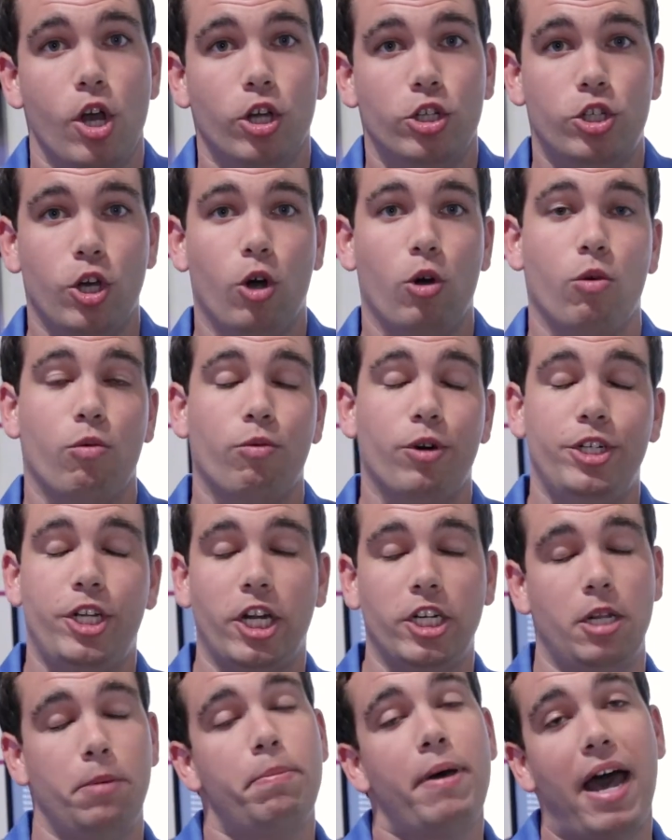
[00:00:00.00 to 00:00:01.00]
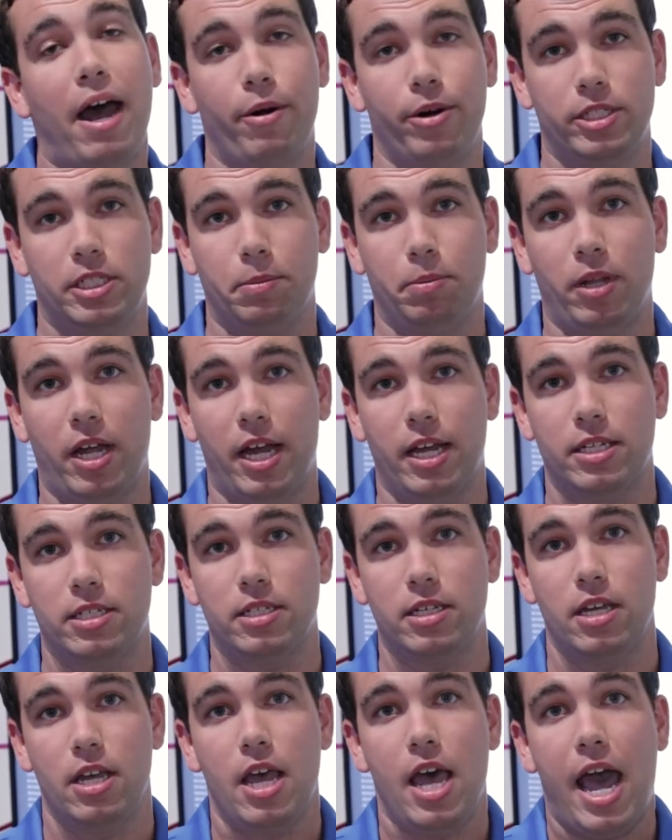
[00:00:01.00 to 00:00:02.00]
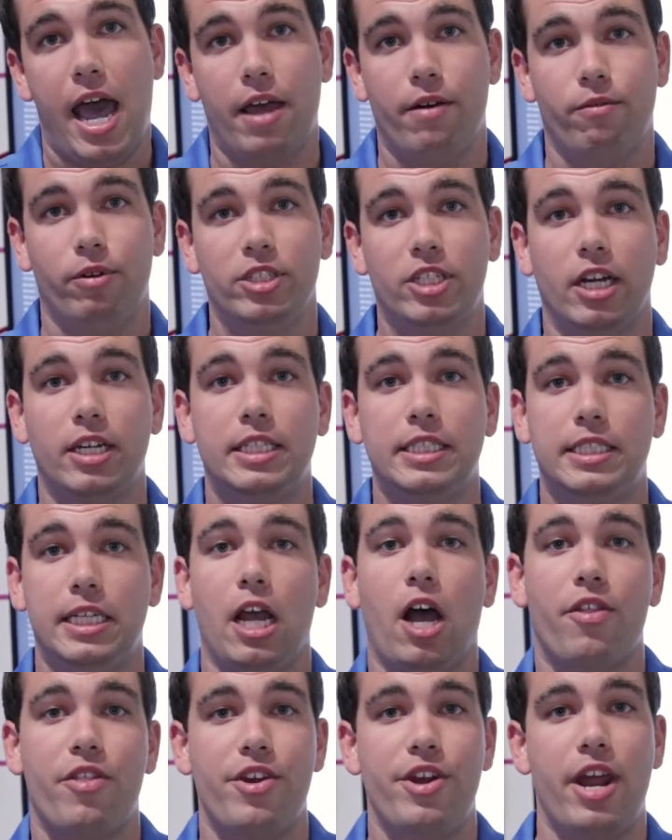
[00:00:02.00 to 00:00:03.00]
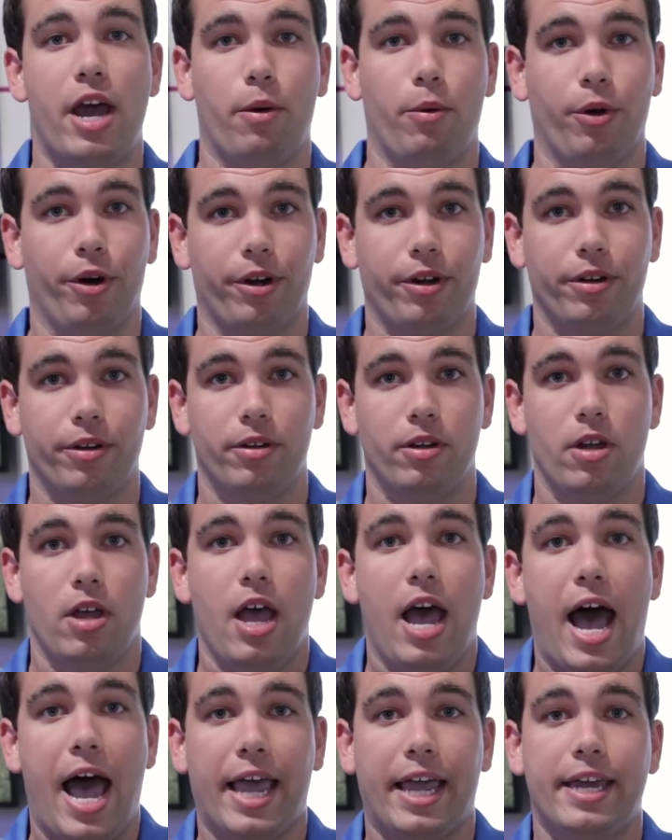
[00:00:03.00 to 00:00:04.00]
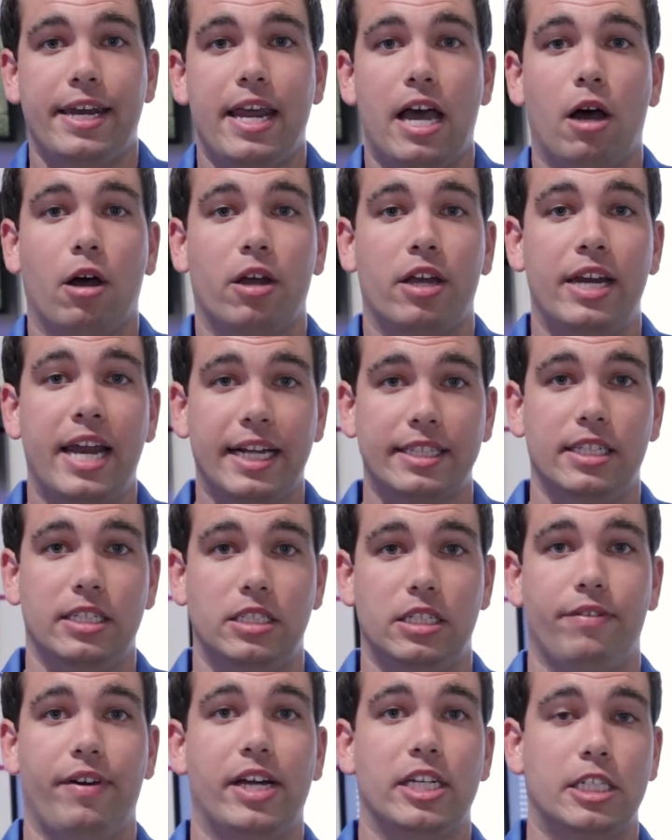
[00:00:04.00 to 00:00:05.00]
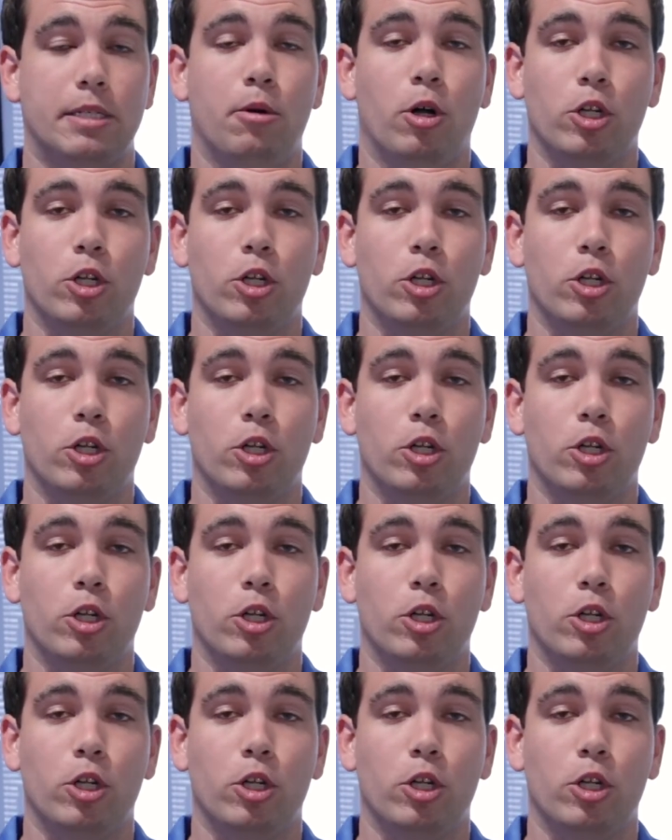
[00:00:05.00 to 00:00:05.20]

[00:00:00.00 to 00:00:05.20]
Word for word: So redundant power supplies, and redundancy on the network. I can now connect this device to